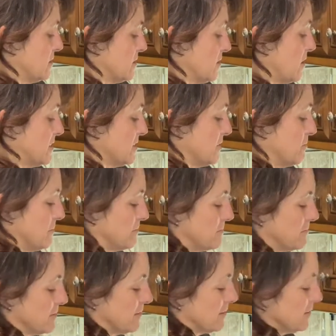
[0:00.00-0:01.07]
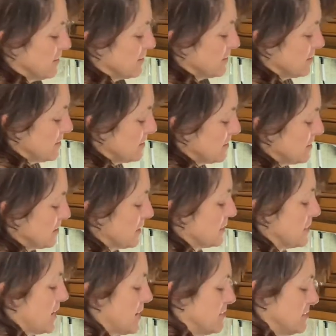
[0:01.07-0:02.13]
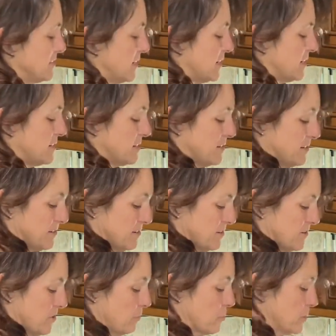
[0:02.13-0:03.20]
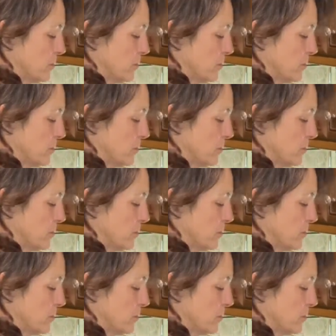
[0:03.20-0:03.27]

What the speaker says: is awesome. Look at that, done. No more